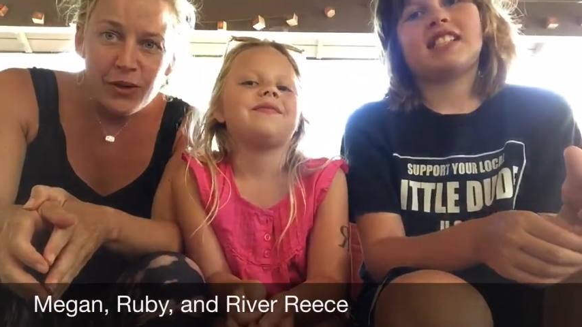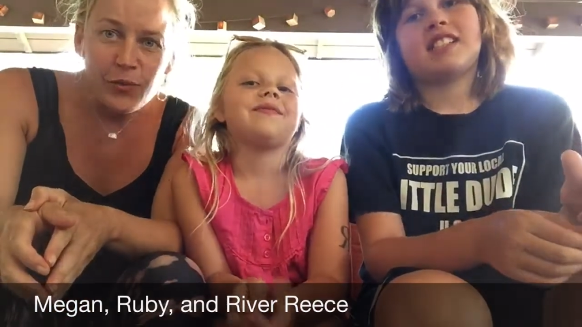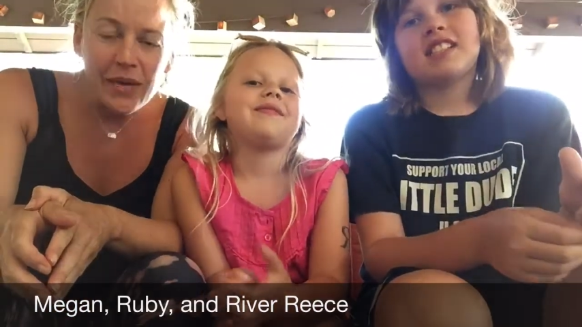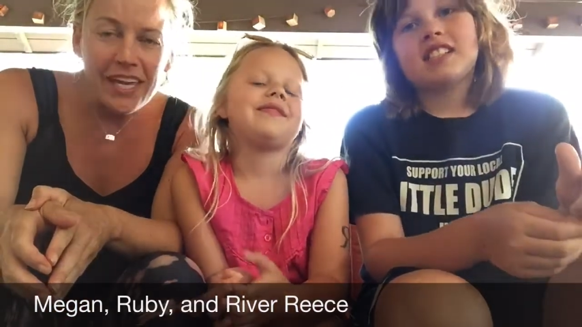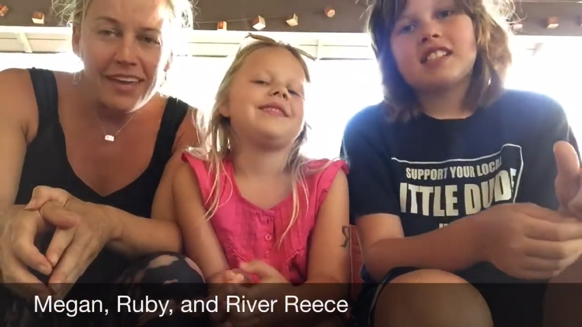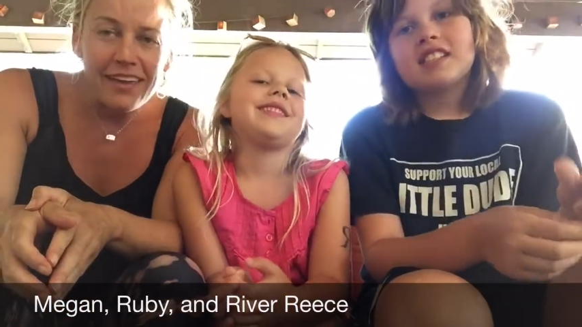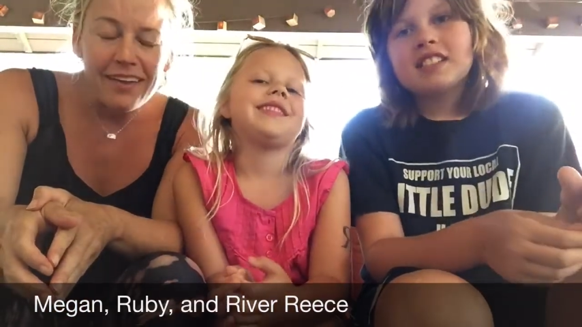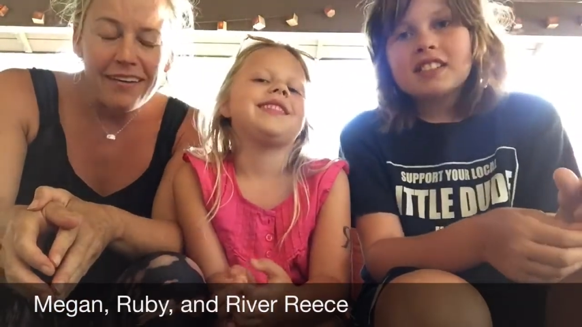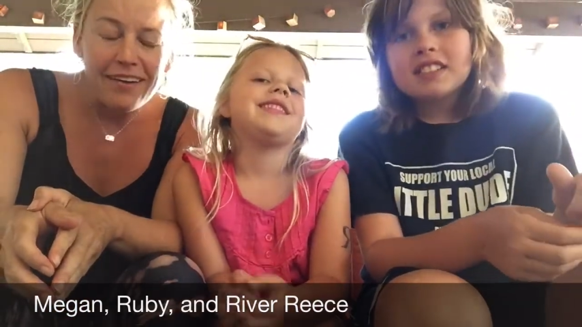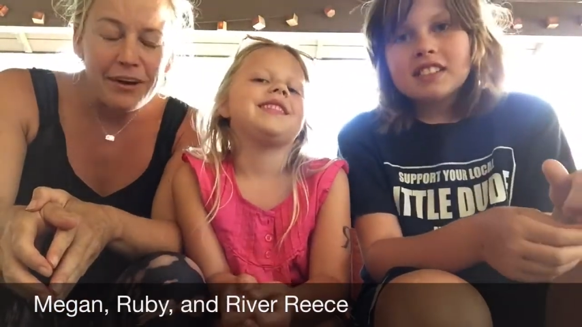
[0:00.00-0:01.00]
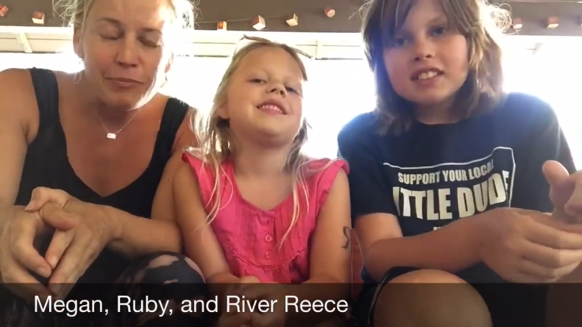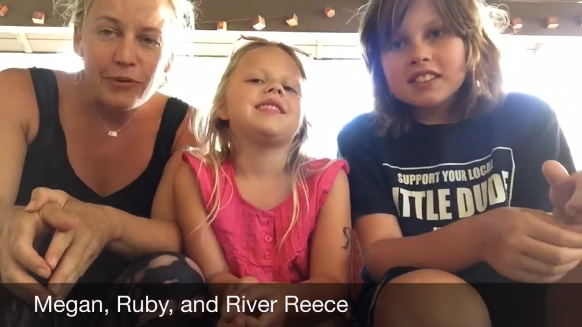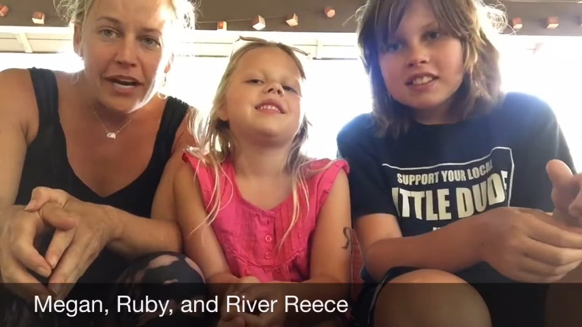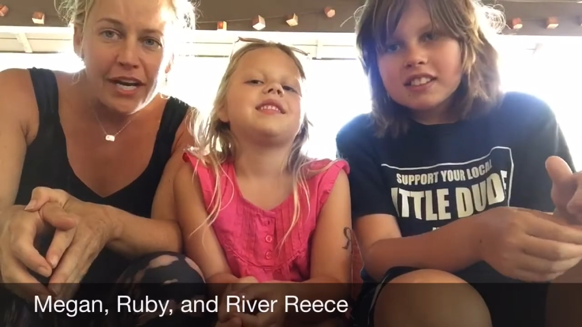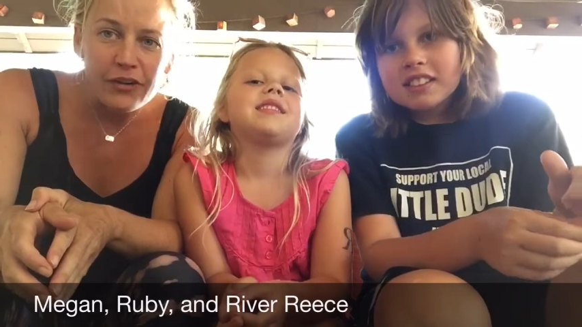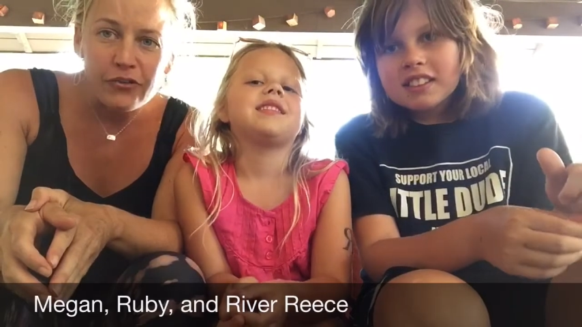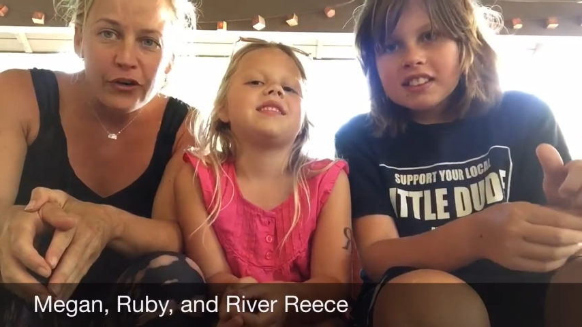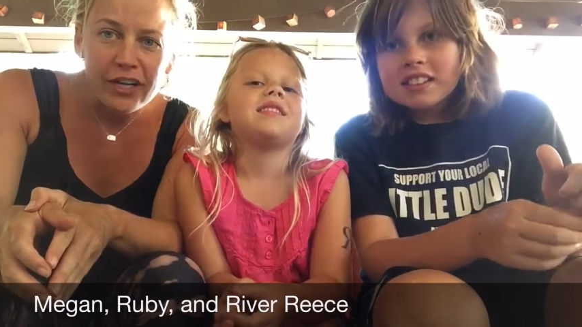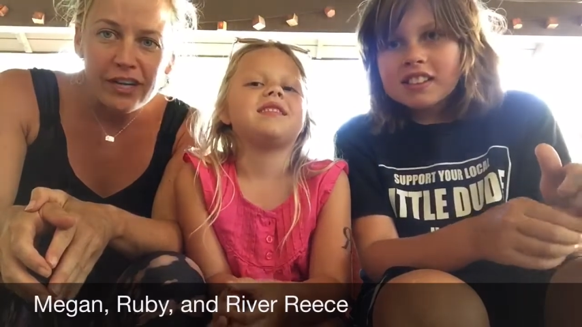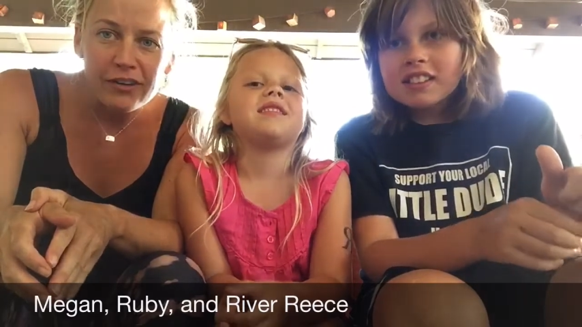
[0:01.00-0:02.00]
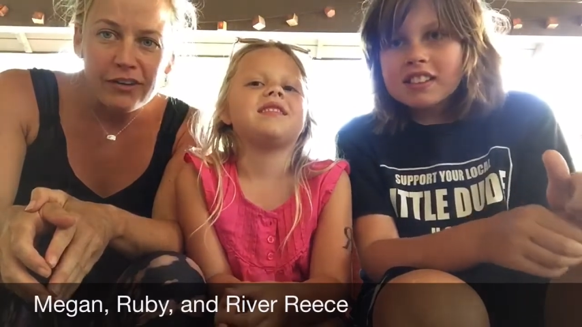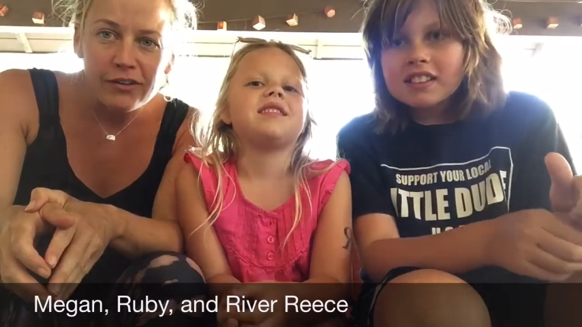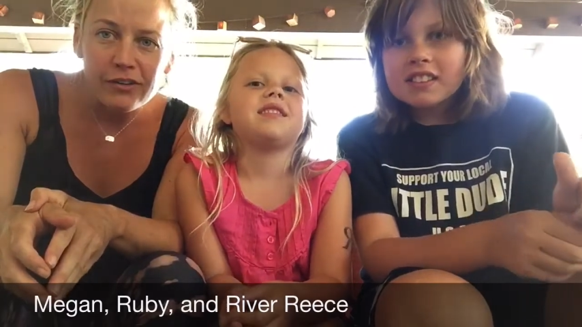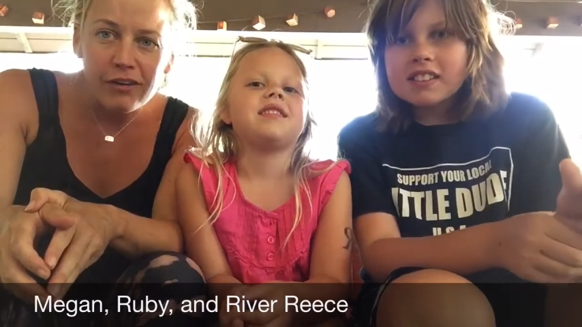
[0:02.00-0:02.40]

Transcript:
Speaker 1: we are praying for you